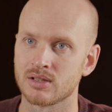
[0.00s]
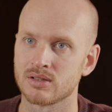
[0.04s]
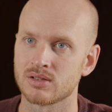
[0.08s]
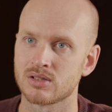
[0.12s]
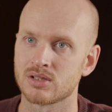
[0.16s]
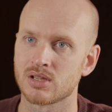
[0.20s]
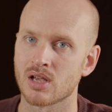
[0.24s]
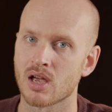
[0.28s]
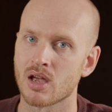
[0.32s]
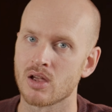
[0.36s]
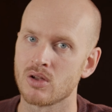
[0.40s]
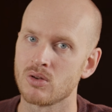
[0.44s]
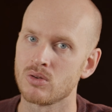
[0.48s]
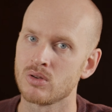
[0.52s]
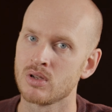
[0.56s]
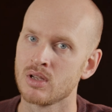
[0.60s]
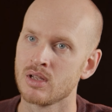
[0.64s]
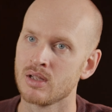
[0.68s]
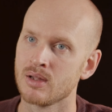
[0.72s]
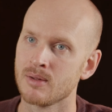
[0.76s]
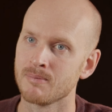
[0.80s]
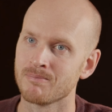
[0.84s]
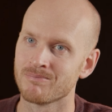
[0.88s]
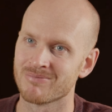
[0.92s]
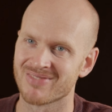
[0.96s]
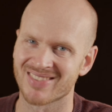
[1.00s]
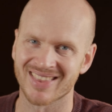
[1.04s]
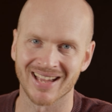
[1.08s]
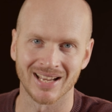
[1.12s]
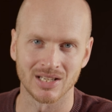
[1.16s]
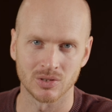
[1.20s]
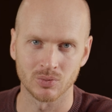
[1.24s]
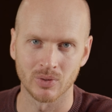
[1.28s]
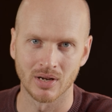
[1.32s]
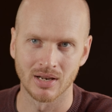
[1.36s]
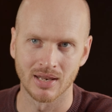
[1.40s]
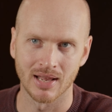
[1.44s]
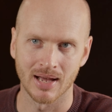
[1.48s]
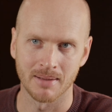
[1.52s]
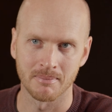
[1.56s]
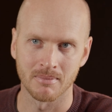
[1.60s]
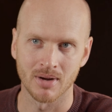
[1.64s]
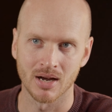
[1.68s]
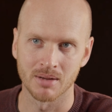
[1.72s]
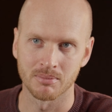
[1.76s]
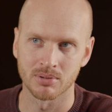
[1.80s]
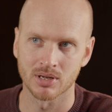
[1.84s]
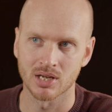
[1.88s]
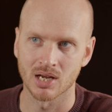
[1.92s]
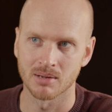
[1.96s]
So that's when that
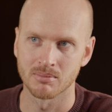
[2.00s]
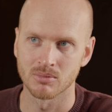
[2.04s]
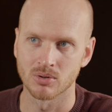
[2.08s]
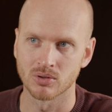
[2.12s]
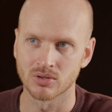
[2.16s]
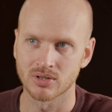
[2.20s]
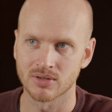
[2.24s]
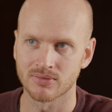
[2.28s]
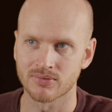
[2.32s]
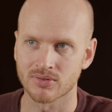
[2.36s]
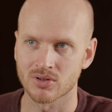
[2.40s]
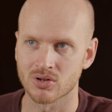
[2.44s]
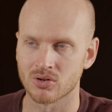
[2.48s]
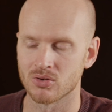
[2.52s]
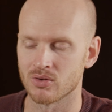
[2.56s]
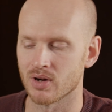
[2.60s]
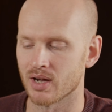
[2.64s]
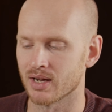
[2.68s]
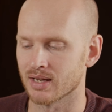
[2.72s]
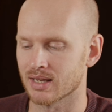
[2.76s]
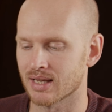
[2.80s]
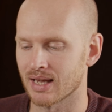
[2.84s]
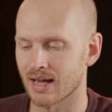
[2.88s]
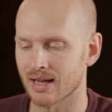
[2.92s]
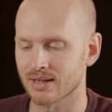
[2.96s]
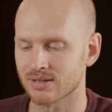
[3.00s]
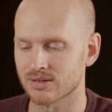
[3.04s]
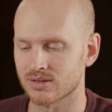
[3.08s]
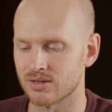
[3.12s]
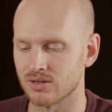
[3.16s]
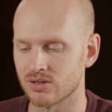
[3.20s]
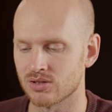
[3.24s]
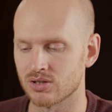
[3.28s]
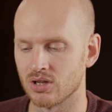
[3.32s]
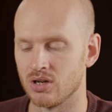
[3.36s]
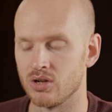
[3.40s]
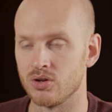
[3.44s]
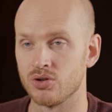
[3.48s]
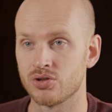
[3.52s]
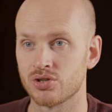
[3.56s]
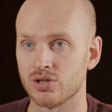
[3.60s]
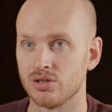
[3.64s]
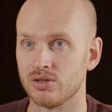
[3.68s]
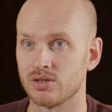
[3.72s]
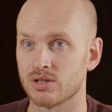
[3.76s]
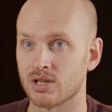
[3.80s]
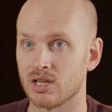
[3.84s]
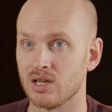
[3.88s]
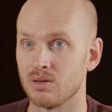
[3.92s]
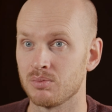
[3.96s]
might become more difficult. I guess the
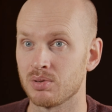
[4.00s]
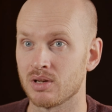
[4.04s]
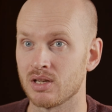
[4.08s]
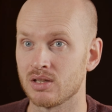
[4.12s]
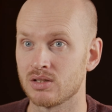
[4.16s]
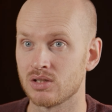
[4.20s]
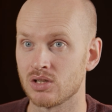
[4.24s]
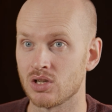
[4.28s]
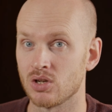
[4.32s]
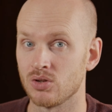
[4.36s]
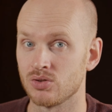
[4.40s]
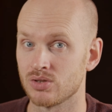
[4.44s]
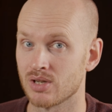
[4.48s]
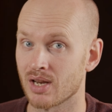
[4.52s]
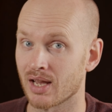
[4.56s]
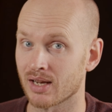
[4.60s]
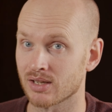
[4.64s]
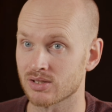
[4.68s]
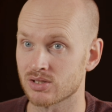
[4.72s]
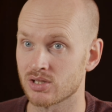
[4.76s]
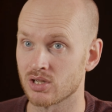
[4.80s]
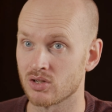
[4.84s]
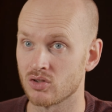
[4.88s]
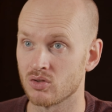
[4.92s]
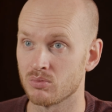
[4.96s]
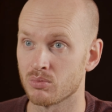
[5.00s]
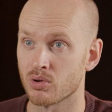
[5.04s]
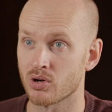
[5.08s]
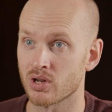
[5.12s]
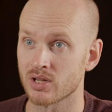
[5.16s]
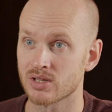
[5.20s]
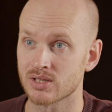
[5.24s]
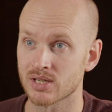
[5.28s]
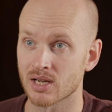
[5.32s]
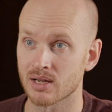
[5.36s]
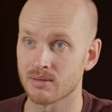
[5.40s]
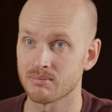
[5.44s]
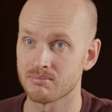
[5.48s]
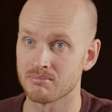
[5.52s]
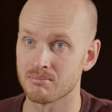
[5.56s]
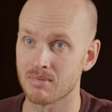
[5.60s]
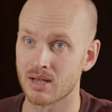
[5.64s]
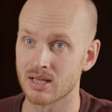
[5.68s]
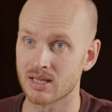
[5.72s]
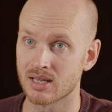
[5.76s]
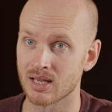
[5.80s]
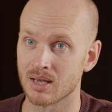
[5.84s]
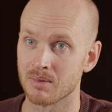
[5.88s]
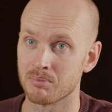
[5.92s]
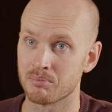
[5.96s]
solution is going to be to use an external monitor and
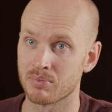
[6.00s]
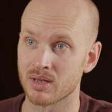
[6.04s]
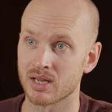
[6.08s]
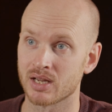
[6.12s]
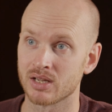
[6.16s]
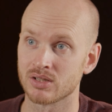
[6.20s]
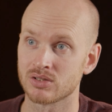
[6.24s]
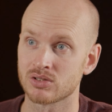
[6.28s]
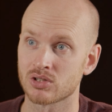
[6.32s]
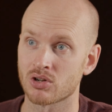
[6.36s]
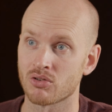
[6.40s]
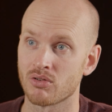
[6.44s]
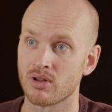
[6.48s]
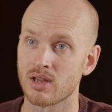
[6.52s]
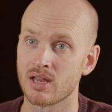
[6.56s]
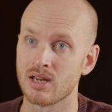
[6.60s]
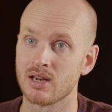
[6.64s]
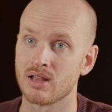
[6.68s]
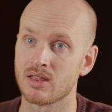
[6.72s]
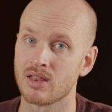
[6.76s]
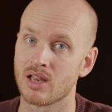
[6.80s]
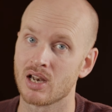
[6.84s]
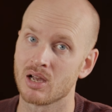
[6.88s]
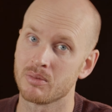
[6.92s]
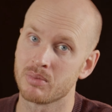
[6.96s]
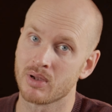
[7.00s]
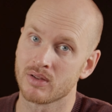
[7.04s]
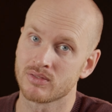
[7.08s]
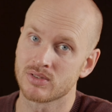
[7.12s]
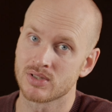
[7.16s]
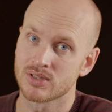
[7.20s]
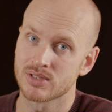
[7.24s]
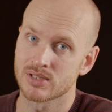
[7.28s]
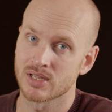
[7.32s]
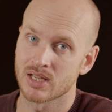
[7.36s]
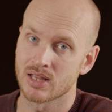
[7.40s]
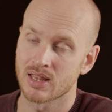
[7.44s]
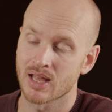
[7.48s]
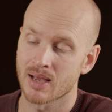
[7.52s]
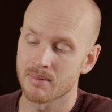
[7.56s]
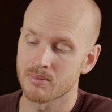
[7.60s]
make it a bigger screen, and then I'll be able to see that